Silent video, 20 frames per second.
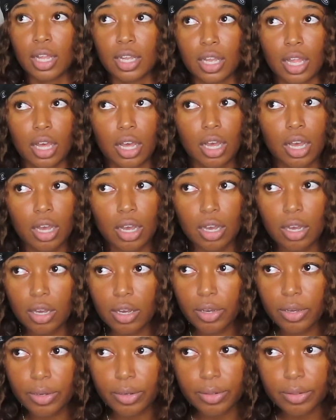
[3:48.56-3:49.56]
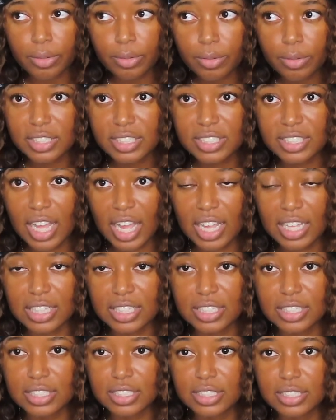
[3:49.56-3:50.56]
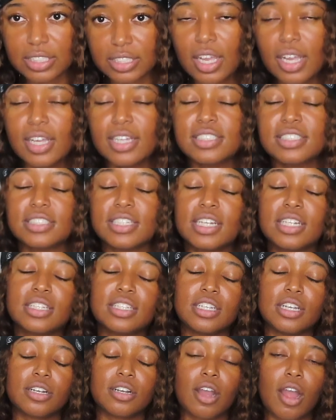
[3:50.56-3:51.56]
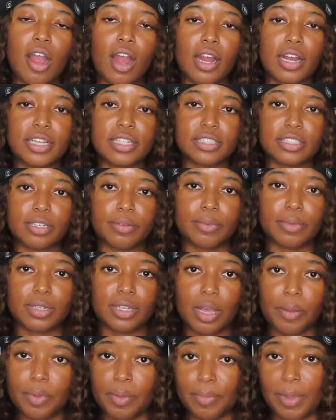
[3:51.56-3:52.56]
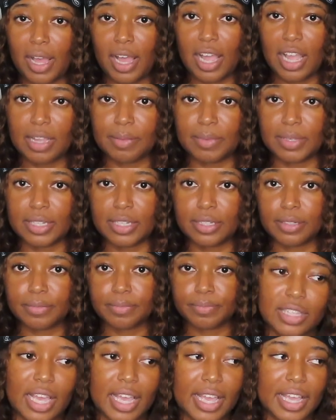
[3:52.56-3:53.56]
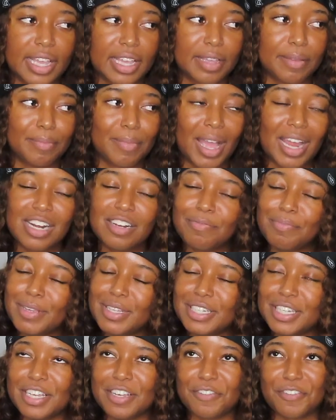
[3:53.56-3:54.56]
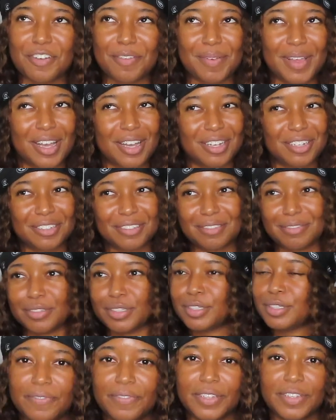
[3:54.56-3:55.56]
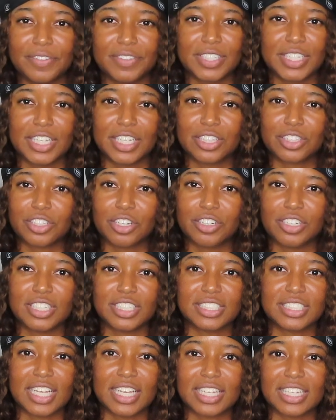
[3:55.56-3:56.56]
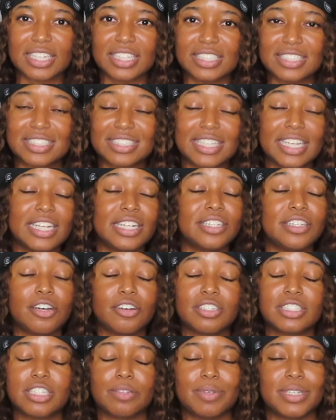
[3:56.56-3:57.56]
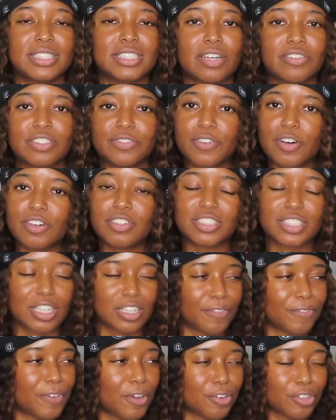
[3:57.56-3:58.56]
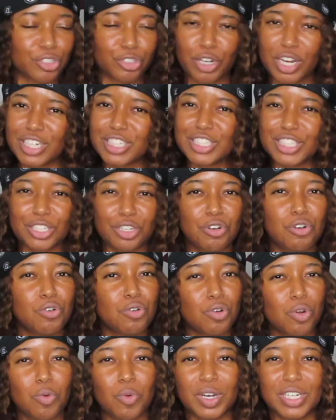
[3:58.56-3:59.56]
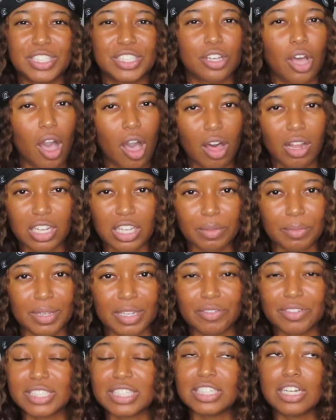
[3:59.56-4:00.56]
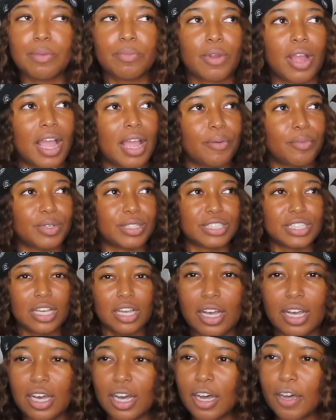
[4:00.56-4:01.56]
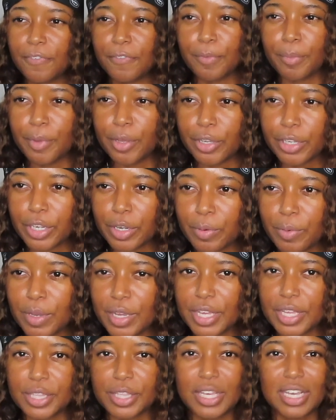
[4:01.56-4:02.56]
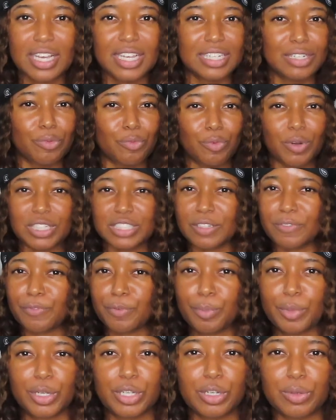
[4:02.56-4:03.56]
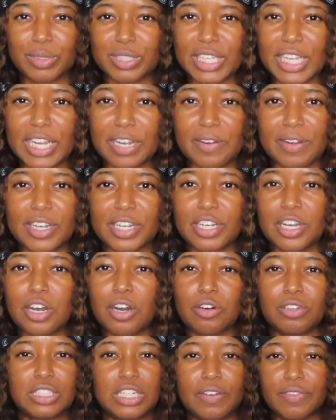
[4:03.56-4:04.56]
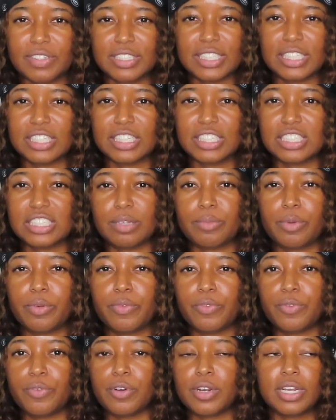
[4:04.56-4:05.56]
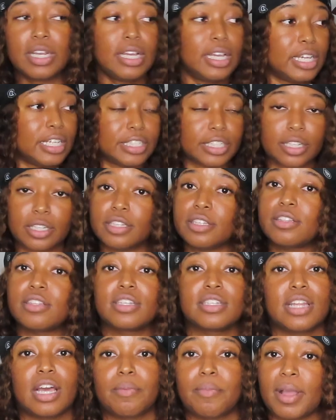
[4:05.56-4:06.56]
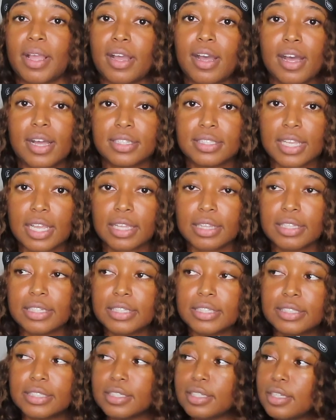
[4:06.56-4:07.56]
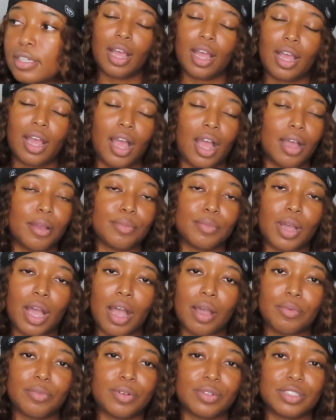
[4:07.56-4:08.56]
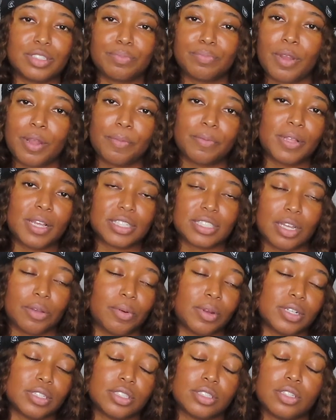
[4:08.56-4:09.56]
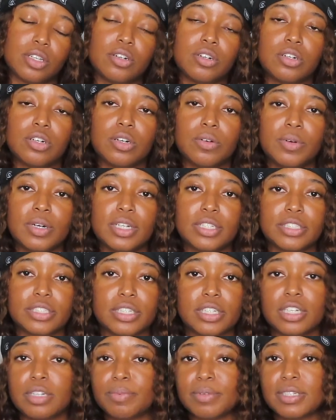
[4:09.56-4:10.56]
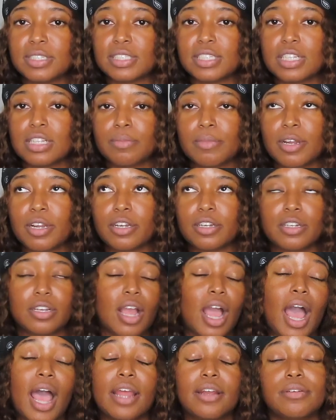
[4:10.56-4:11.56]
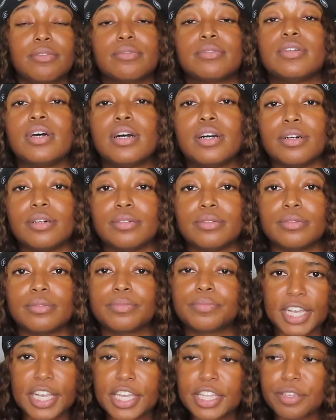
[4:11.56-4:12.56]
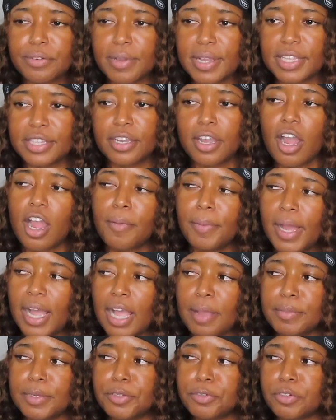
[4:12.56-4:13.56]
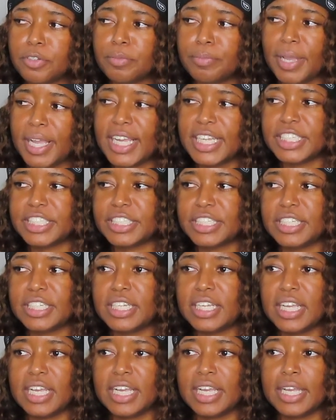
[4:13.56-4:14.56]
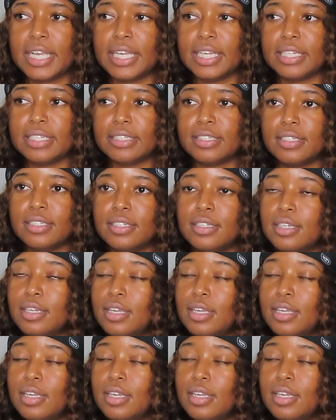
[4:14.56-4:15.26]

Hello? Silence. Suddenly a car ends up coming behind me. They might have been there for about fifteen, thirty seconds. Didn't notice it because I was focused on the phone to try to see who it was calling me. It was a number I was unfamiliar with. Wasn't familiar with the area code, never seen this number before. It's clearly not my contact list. I, I'm, I was perplexed. I wanted to know who it was. Could have been a telemarketer. I don't know. Either way, the car behind me grew impatient, and